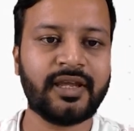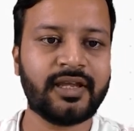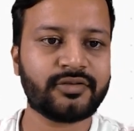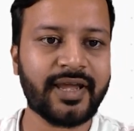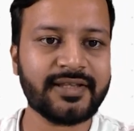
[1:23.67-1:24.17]

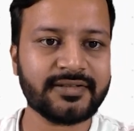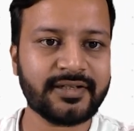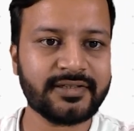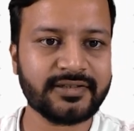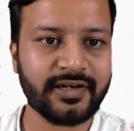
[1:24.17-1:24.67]
So as
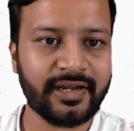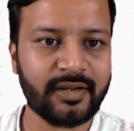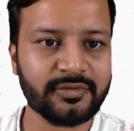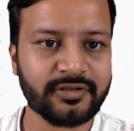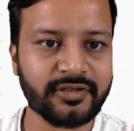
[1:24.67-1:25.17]
its
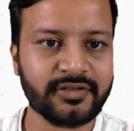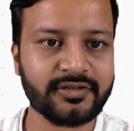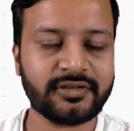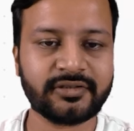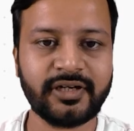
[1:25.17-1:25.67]
name suggests,
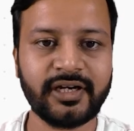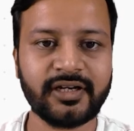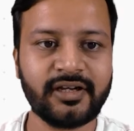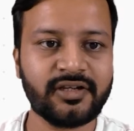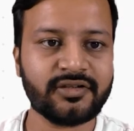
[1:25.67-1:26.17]
right,
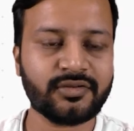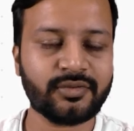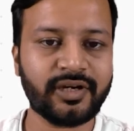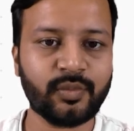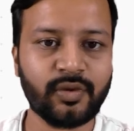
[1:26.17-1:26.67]
so
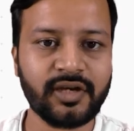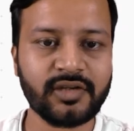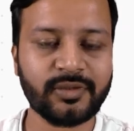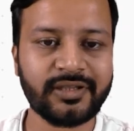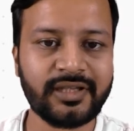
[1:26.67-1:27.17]
it works
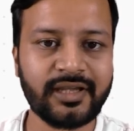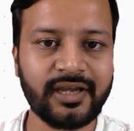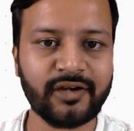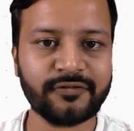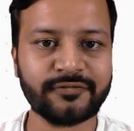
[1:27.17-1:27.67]
with the
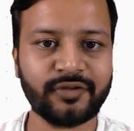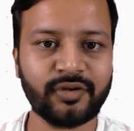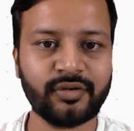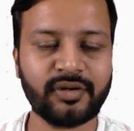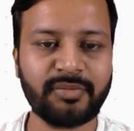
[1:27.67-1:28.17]
kind of
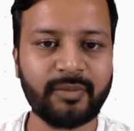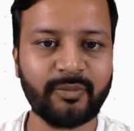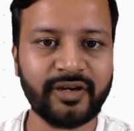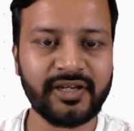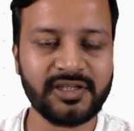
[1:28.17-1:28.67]

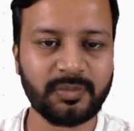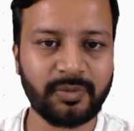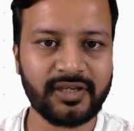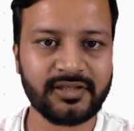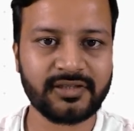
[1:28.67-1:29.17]
memory
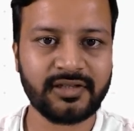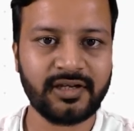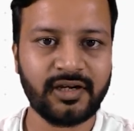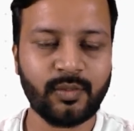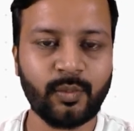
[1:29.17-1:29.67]
space
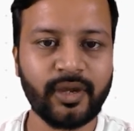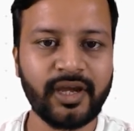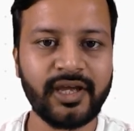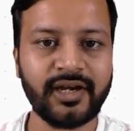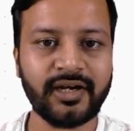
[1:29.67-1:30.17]

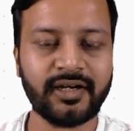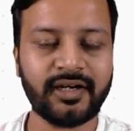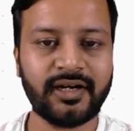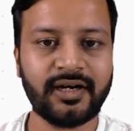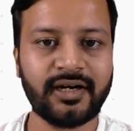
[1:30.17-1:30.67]
where
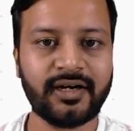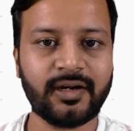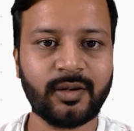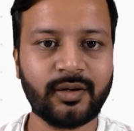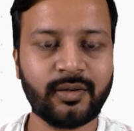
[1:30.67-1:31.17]

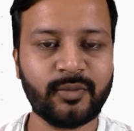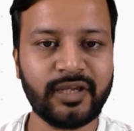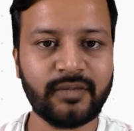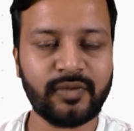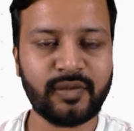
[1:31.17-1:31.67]

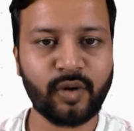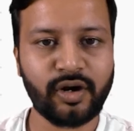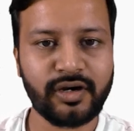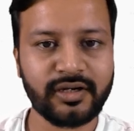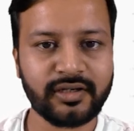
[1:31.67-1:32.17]
we
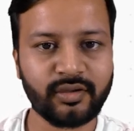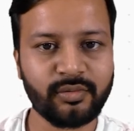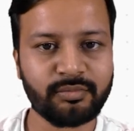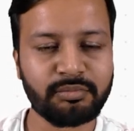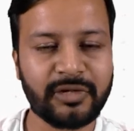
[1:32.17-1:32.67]
want
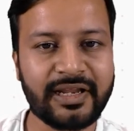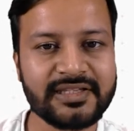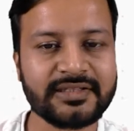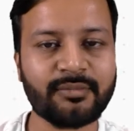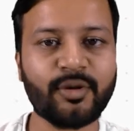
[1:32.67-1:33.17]

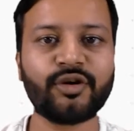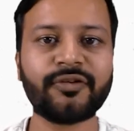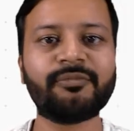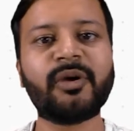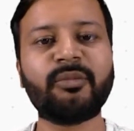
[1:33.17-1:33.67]
less amount
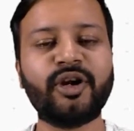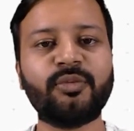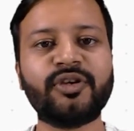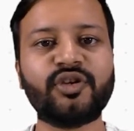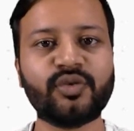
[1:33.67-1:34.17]
of memory to
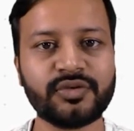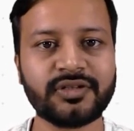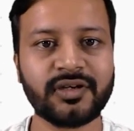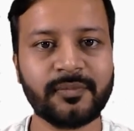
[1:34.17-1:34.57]
be used